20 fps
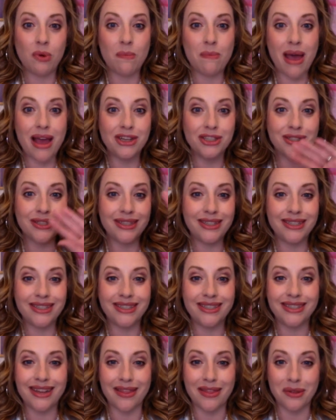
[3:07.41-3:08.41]
magically
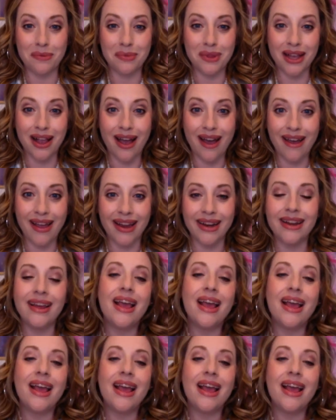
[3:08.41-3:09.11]
just send them the guide.